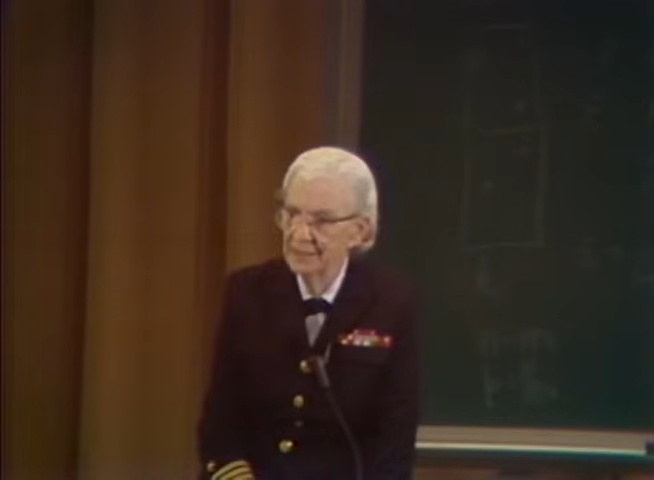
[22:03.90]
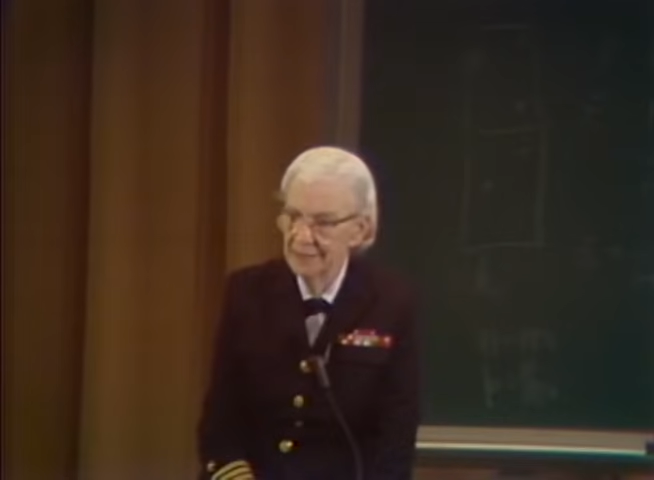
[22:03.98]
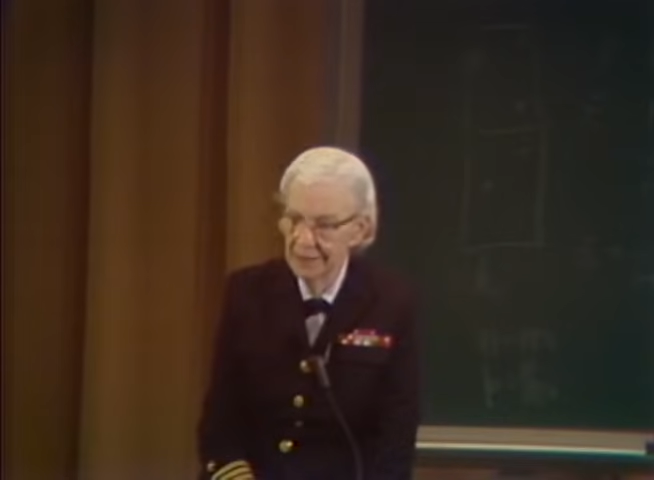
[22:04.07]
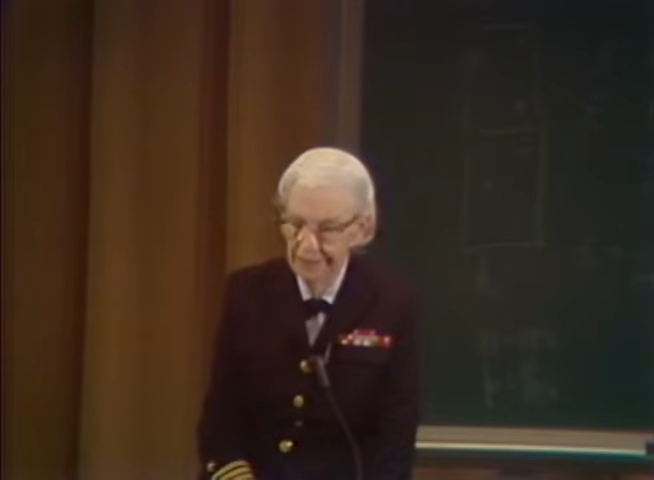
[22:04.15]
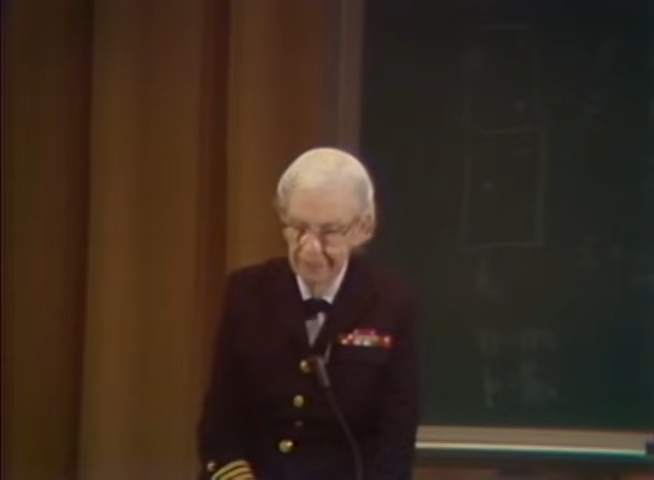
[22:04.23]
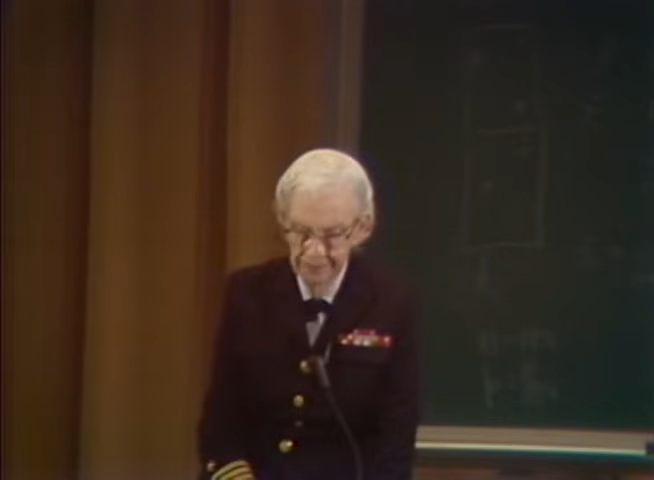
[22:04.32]
and
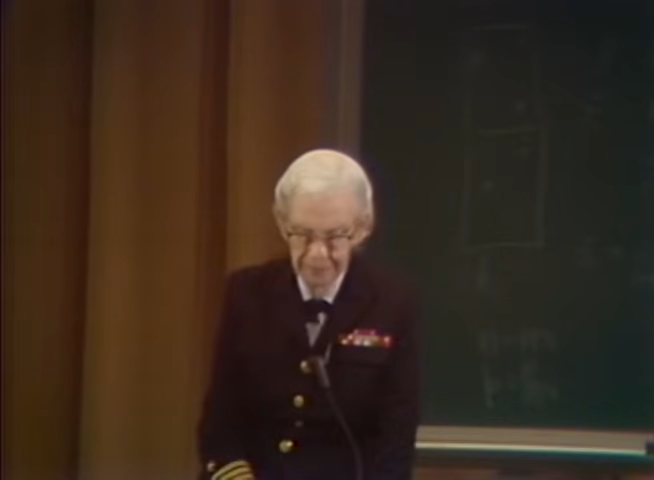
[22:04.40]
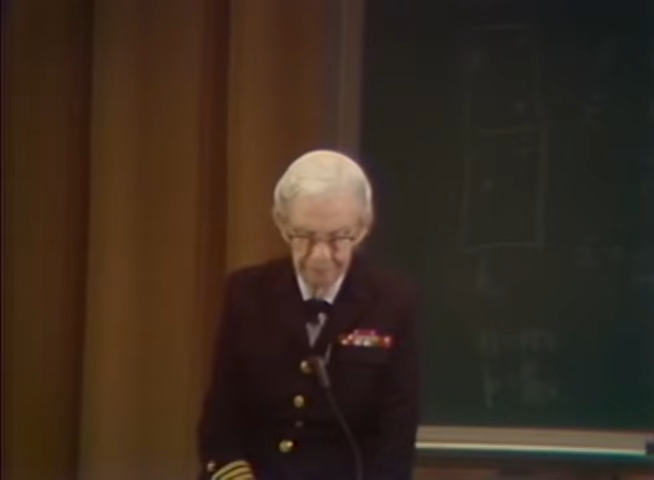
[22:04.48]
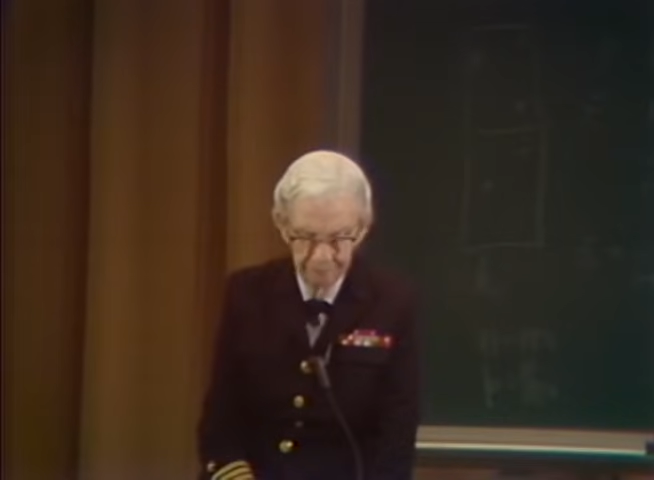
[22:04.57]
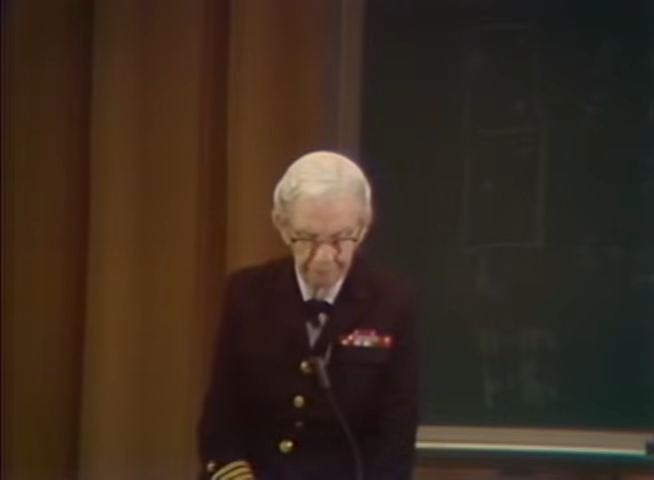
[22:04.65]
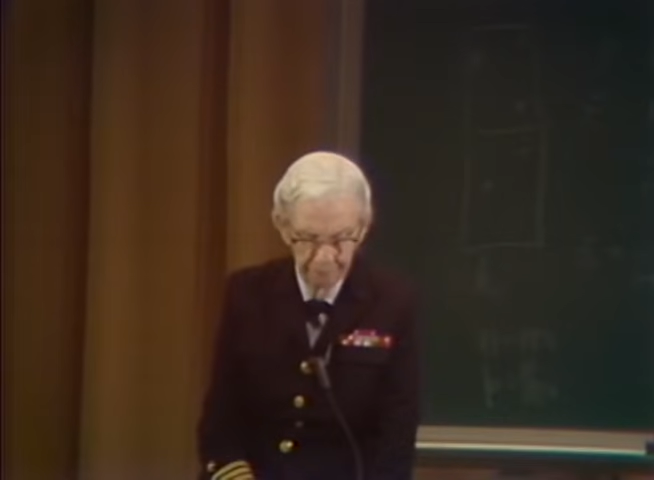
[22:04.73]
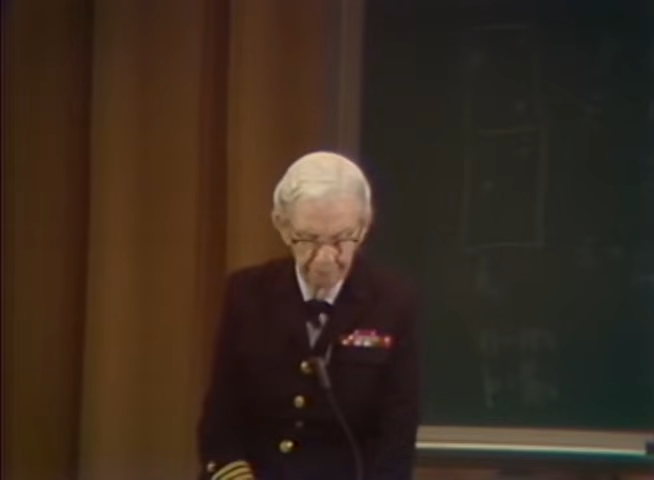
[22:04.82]
Tinian.
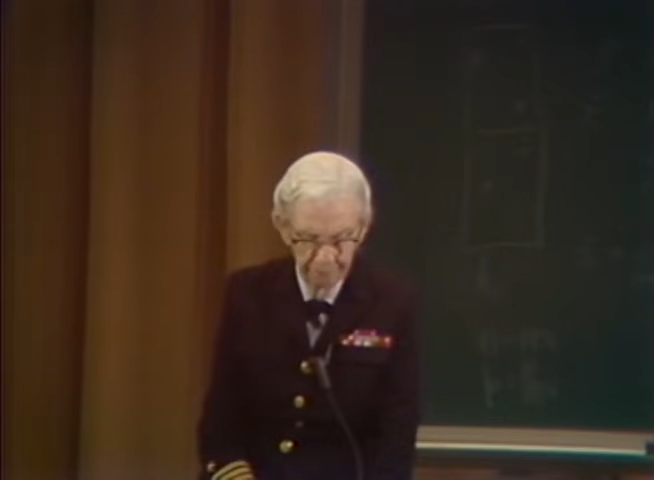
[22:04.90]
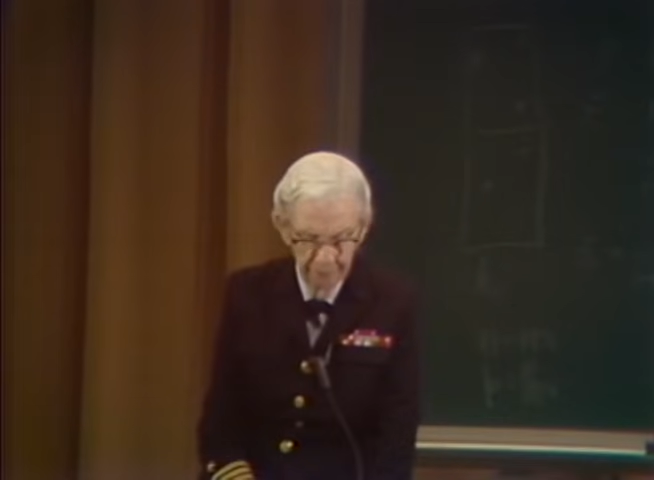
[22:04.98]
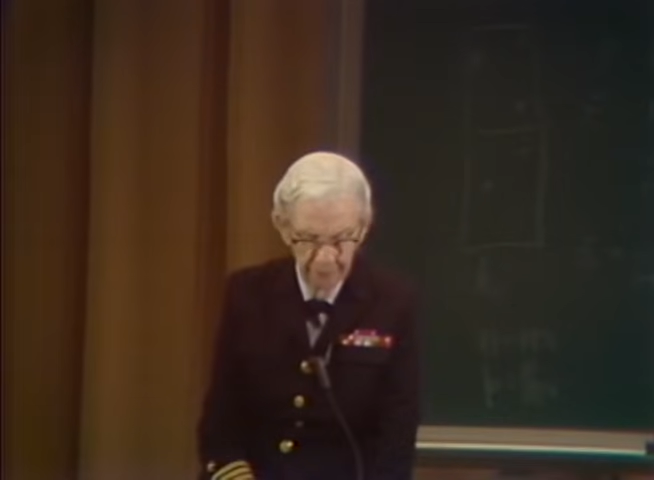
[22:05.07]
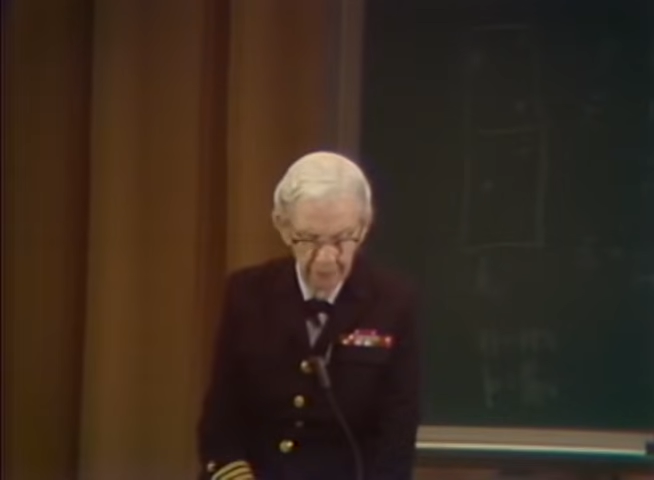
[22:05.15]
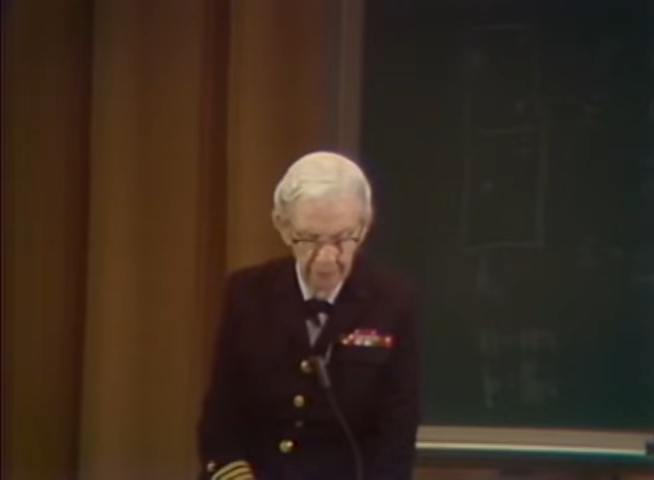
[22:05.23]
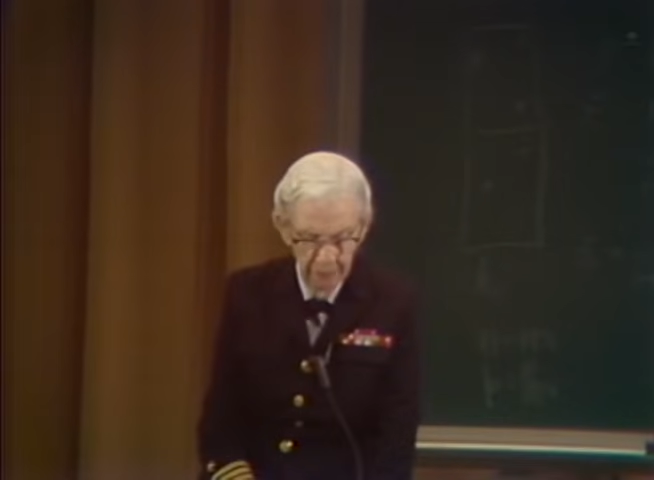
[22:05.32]

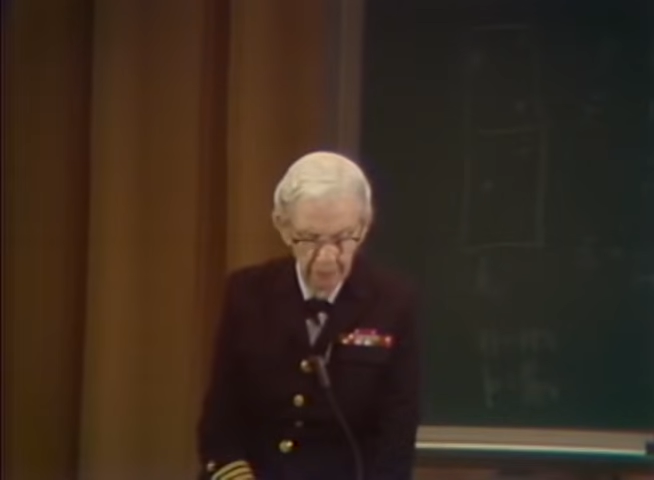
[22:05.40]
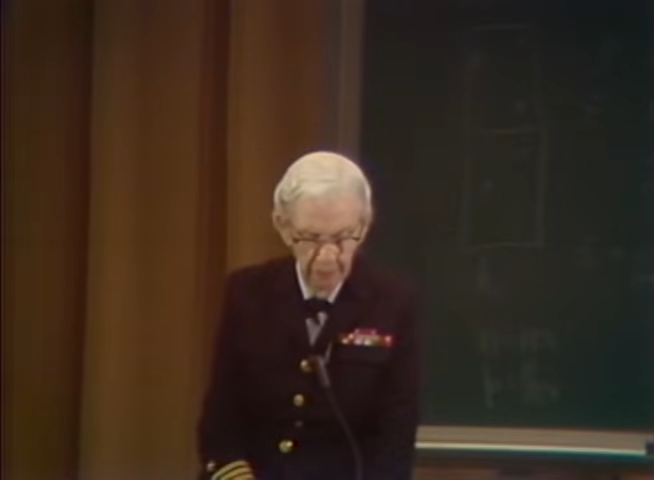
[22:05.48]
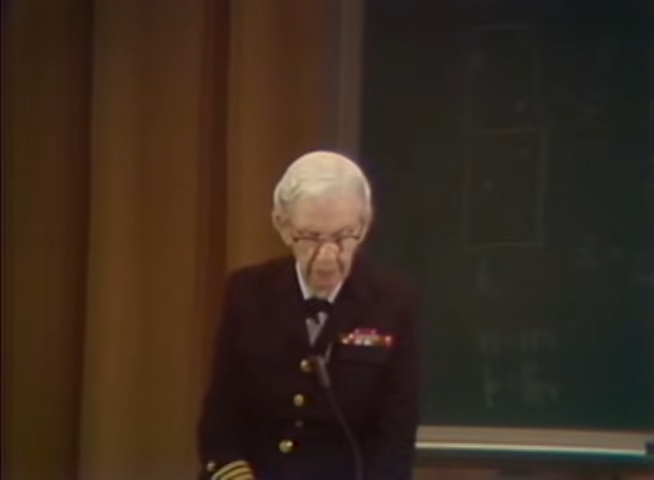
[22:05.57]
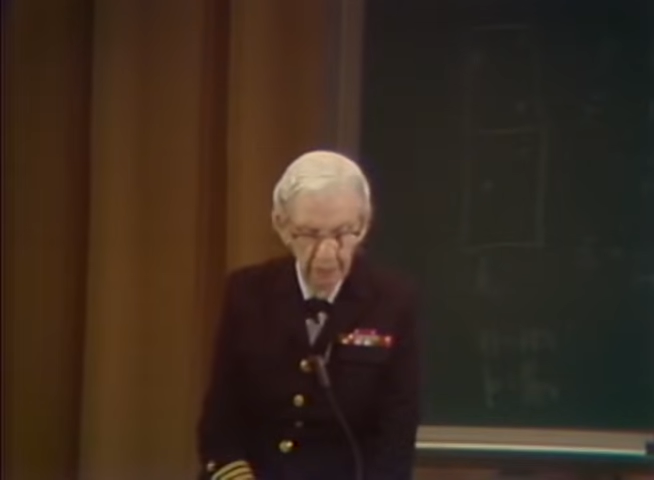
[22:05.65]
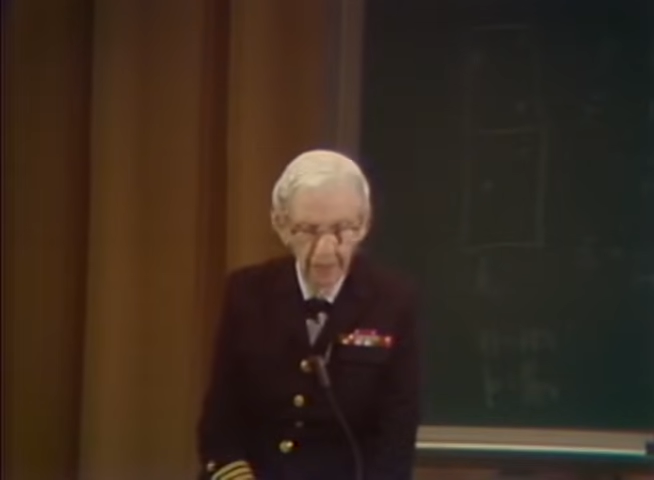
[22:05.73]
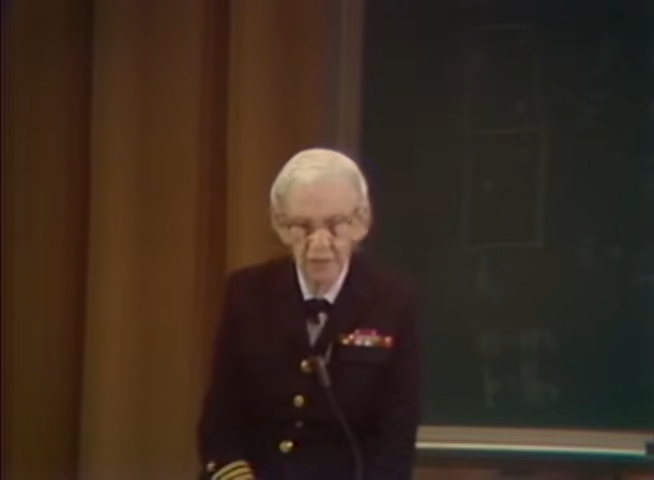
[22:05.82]

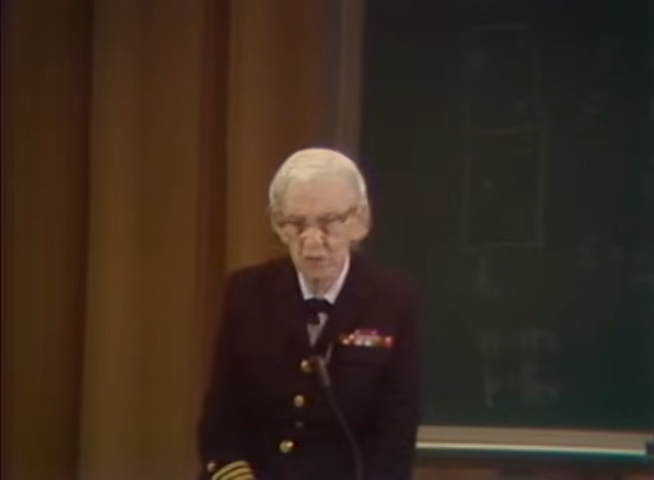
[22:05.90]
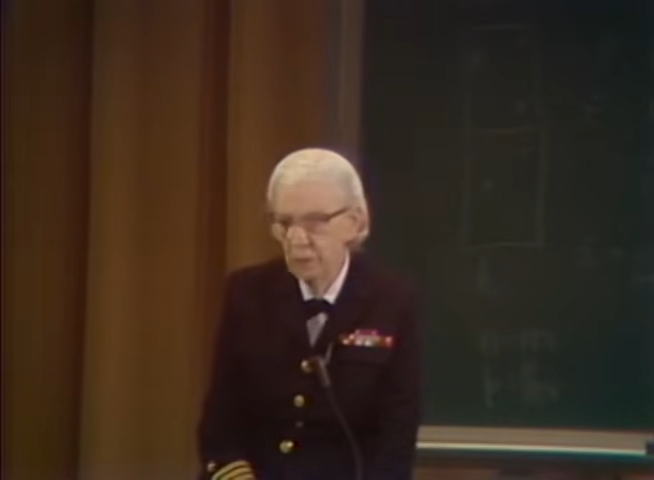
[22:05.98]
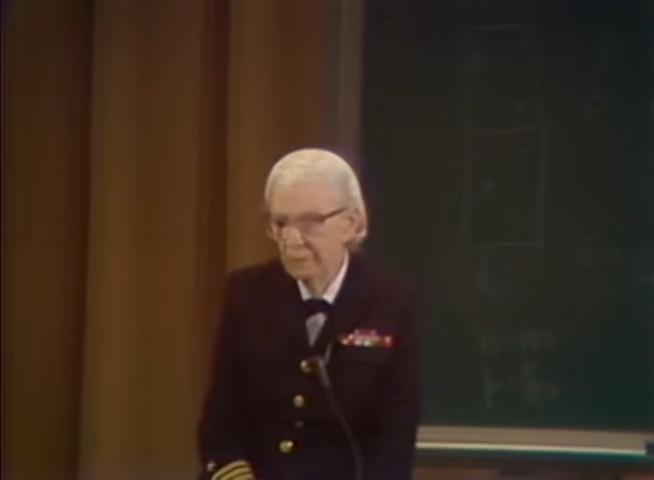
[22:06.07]
Others